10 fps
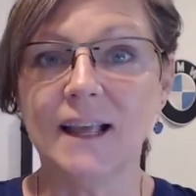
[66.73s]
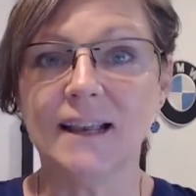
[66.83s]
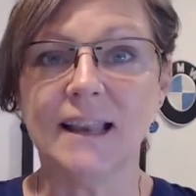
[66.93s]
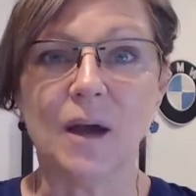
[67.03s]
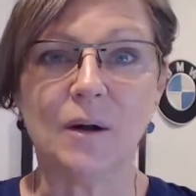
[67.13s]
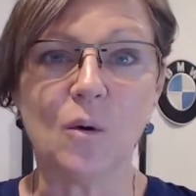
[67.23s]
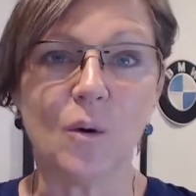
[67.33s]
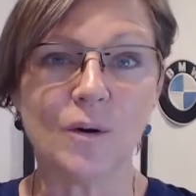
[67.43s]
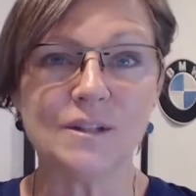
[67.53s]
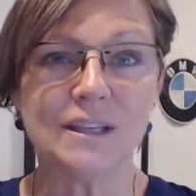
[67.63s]
Now, in
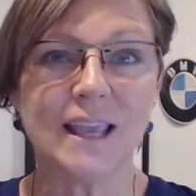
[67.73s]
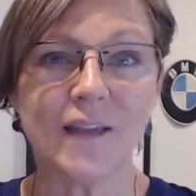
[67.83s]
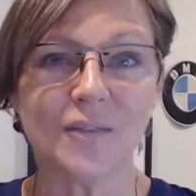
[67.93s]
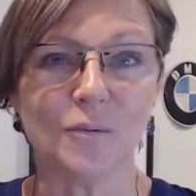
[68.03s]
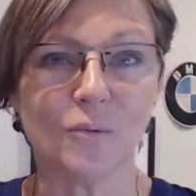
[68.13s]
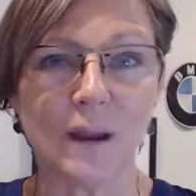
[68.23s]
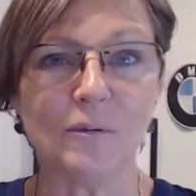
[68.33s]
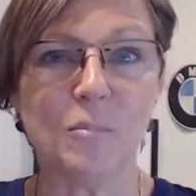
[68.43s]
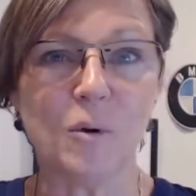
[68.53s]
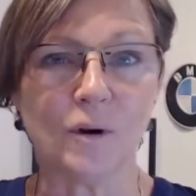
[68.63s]
order to get the right
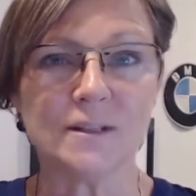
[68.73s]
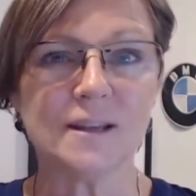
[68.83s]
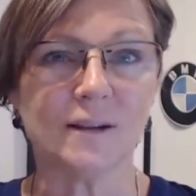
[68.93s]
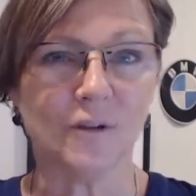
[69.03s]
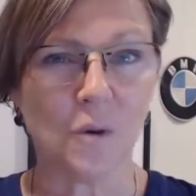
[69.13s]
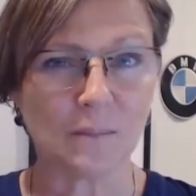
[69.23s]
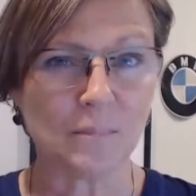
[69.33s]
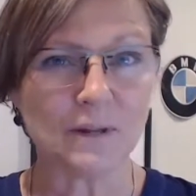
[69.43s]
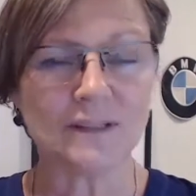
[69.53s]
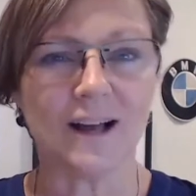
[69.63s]
reports out of
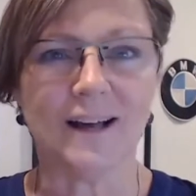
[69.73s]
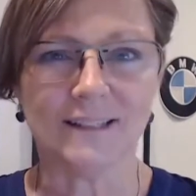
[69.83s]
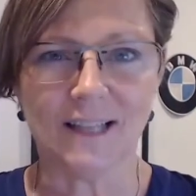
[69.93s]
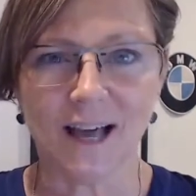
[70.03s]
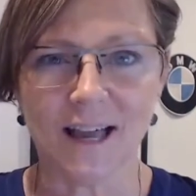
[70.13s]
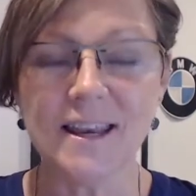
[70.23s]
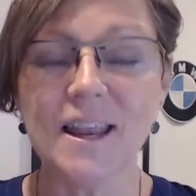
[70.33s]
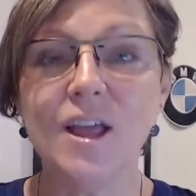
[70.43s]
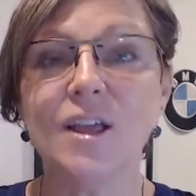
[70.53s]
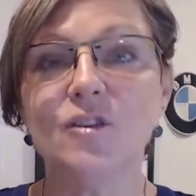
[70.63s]
QuickBooks Online,
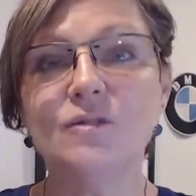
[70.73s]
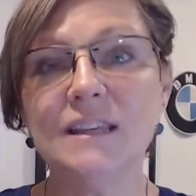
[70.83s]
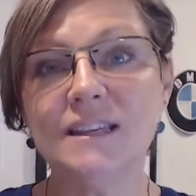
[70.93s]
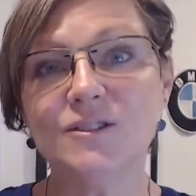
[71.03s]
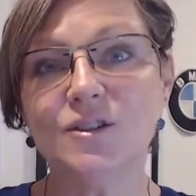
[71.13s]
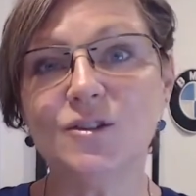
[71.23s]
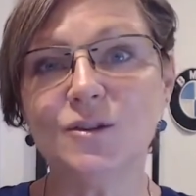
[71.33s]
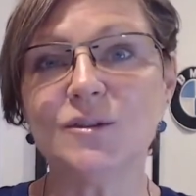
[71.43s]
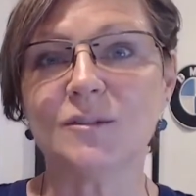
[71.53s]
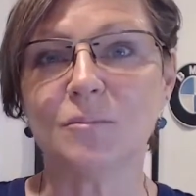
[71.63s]
you need to
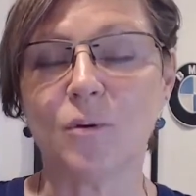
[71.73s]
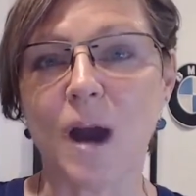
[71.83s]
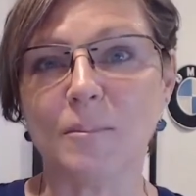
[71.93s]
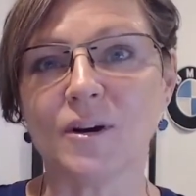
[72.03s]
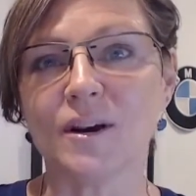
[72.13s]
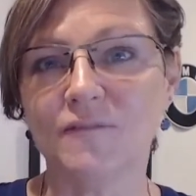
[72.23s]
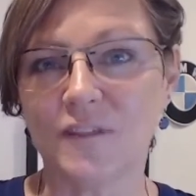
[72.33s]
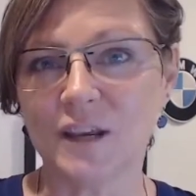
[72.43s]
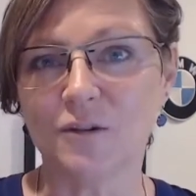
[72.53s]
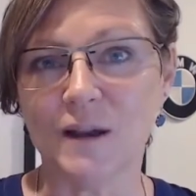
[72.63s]
do some proper
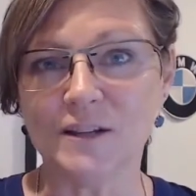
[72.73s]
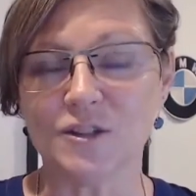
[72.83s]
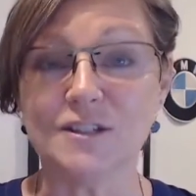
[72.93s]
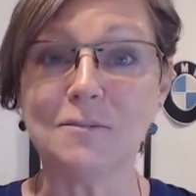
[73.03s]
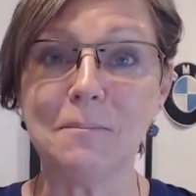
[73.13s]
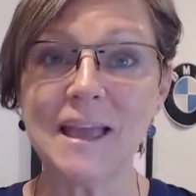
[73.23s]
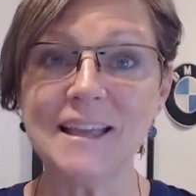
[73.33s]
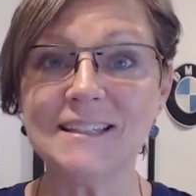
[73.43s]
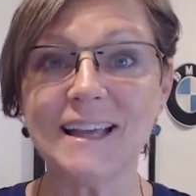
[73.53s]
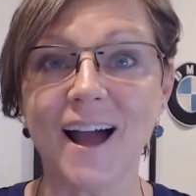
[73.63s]
configuration
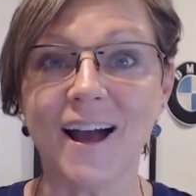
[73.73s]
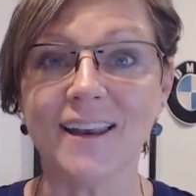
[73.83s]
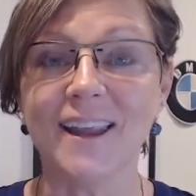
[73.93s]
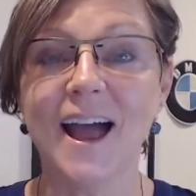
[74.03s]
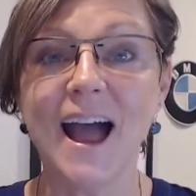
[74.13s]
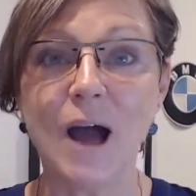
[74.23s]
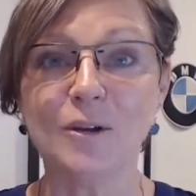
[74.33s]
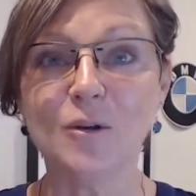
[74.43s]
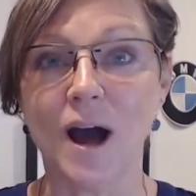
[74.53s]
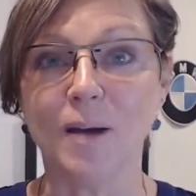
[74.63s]
depending on how
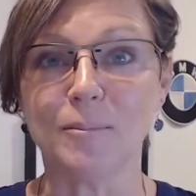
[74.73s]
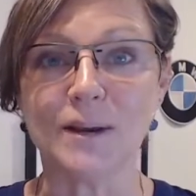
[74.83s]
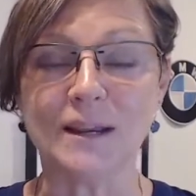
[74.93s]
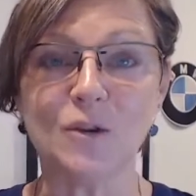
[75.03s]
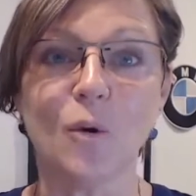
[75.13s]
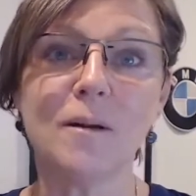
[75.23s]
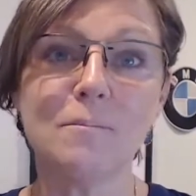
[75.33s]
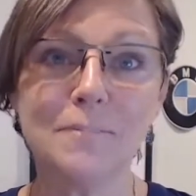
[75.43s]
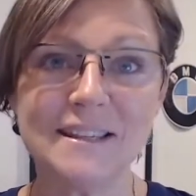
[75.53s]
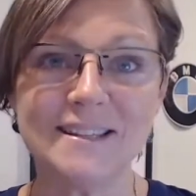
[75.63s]
you operate your
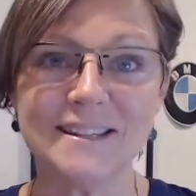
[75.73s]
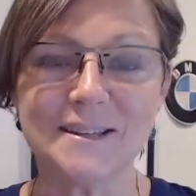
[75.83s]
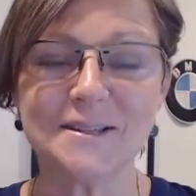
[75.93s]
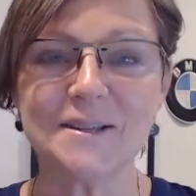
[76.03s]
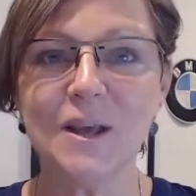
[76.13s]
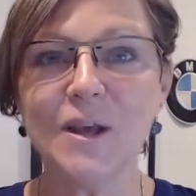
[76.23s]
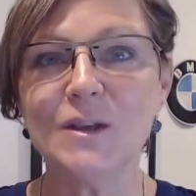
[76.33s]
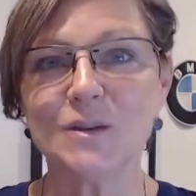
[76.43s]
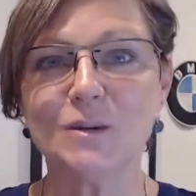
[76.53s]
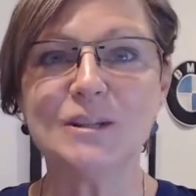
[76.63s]
business.
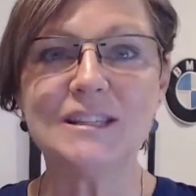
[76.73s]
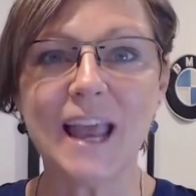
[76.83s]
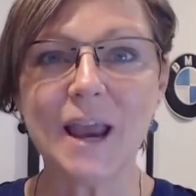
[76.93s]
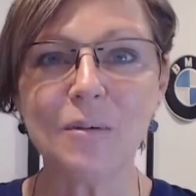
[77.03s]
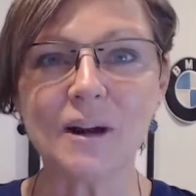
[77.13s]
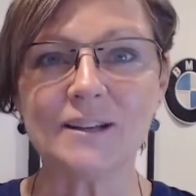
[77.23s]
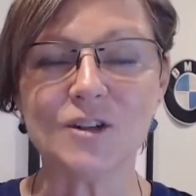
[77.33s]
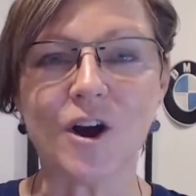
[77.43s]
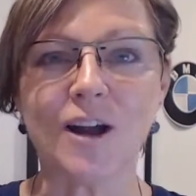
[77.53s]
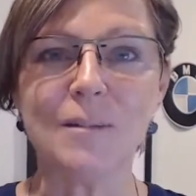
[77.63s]
So today we're going to
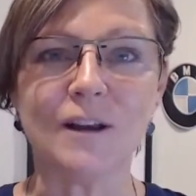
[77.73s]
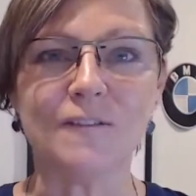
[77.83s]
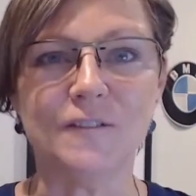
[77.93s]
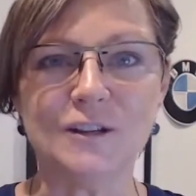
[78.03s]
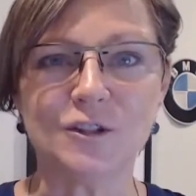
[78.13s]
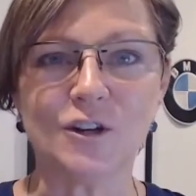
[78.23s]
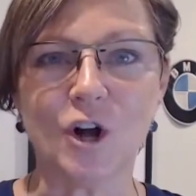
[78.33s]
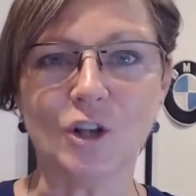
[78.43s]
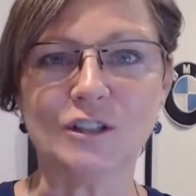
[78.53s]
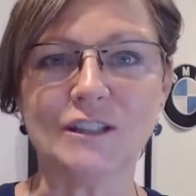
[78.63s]
talk about a feature
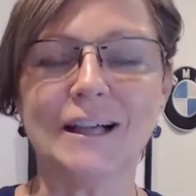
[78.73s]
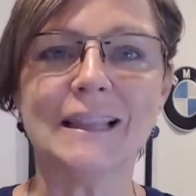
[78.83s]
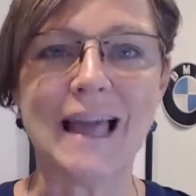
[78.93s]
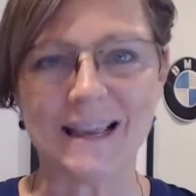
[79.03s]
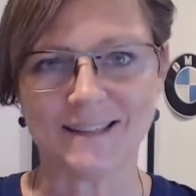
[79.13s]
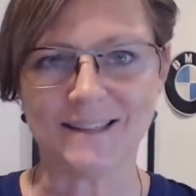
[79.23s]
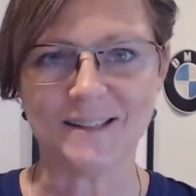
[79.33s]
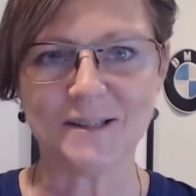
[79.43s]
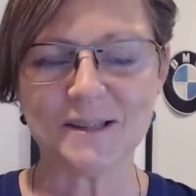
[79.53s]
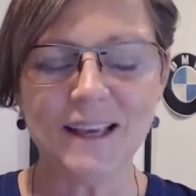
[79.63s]
called classes.